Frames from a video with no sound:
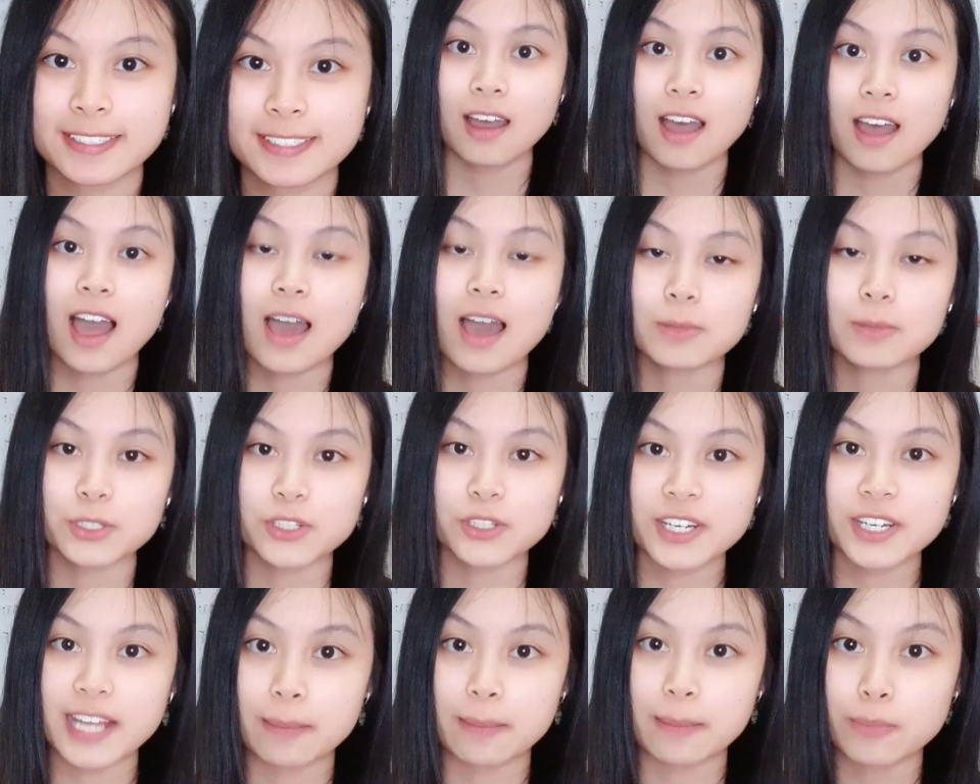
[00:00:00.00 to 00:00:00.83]
I'm
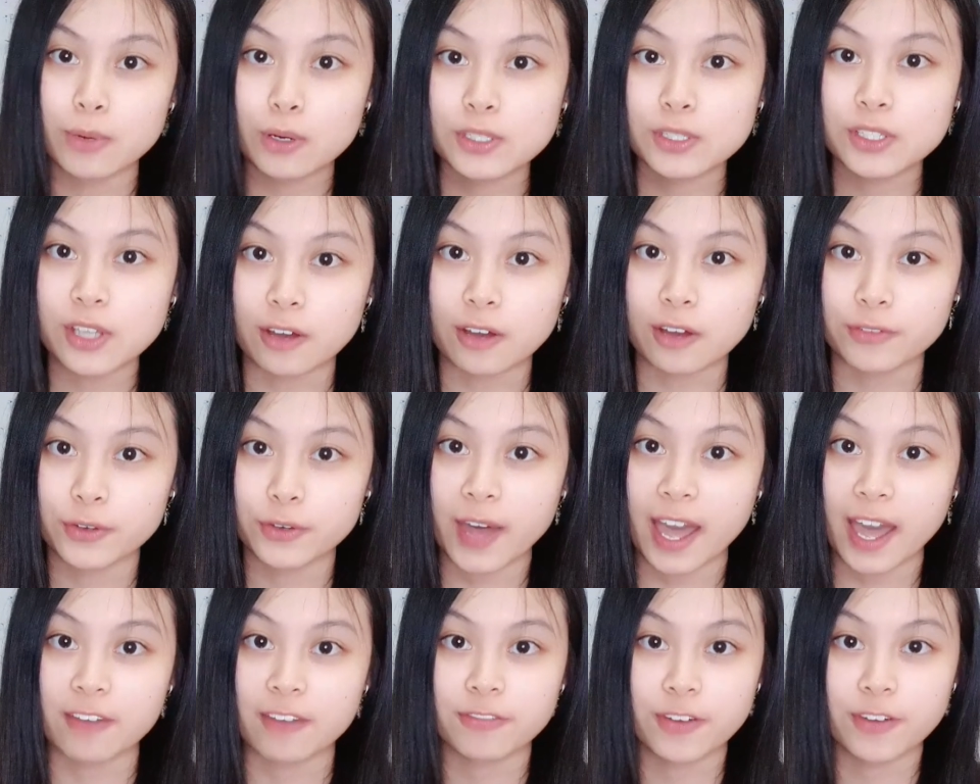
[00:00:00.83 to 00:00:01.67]
sure that most of you
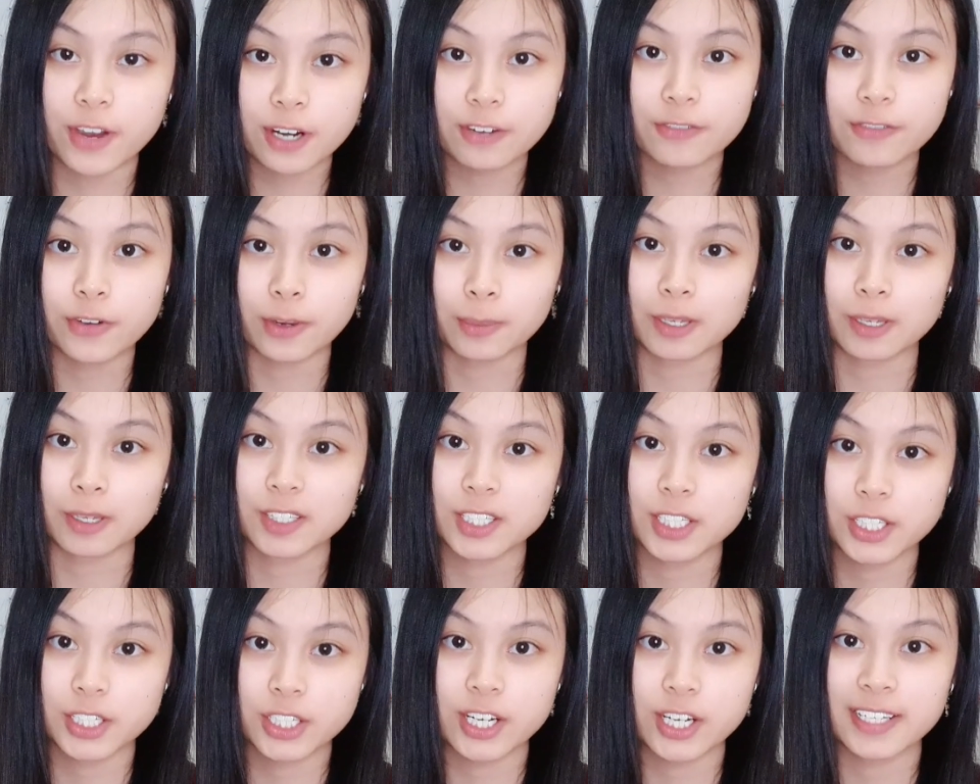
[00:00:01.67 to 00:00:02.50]
have heard from your
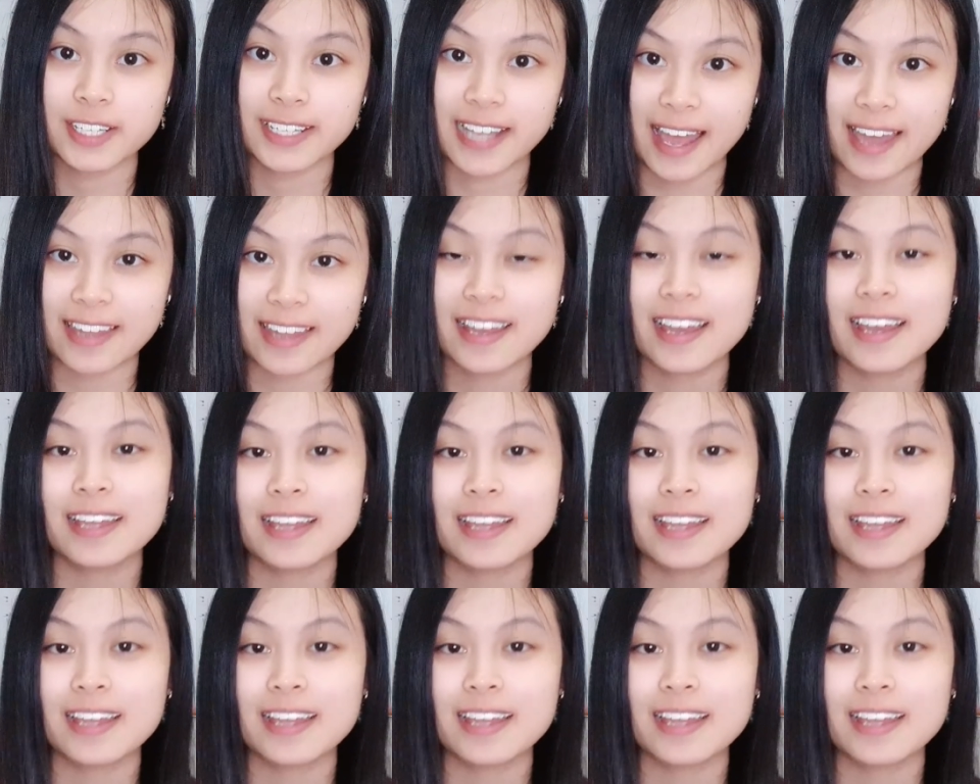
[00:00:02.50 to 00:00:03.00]
teacher that